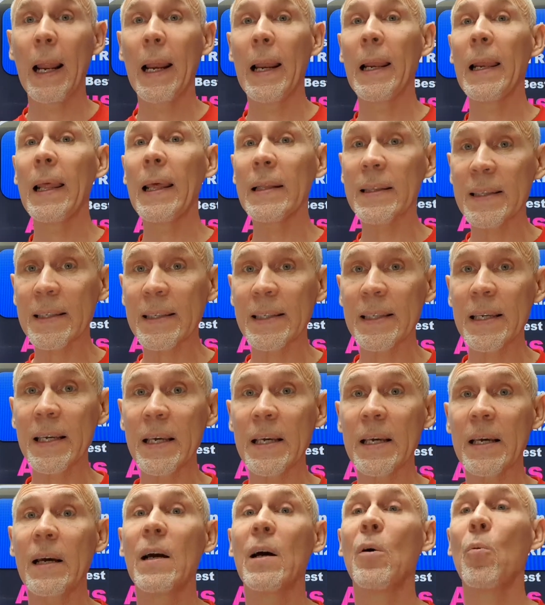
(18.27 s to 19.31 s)
Let's see
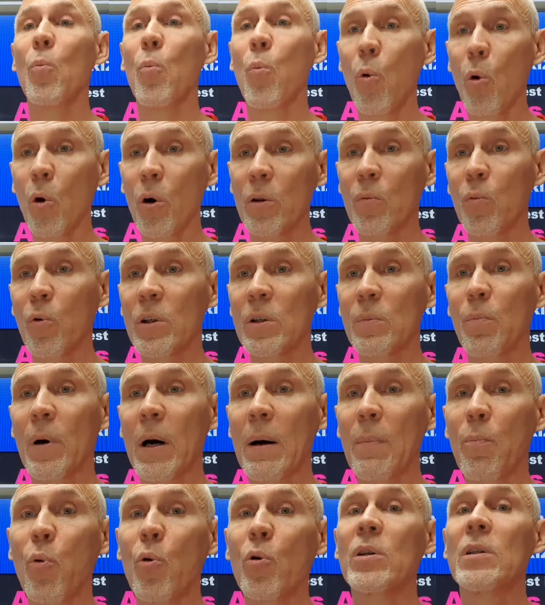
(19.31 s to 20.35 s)
what was
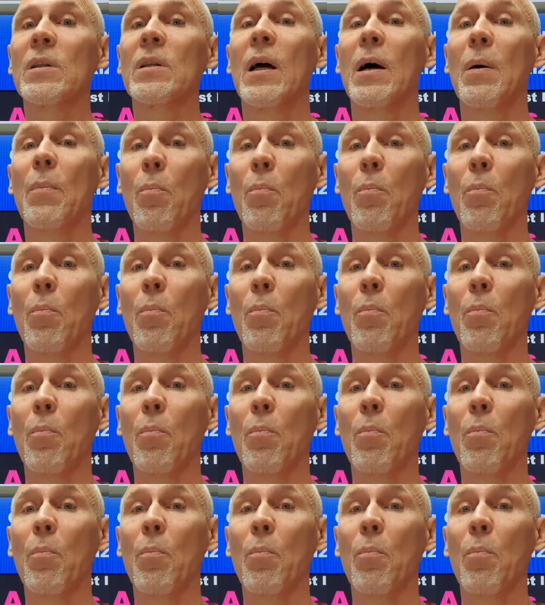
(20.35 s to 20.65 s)
proposed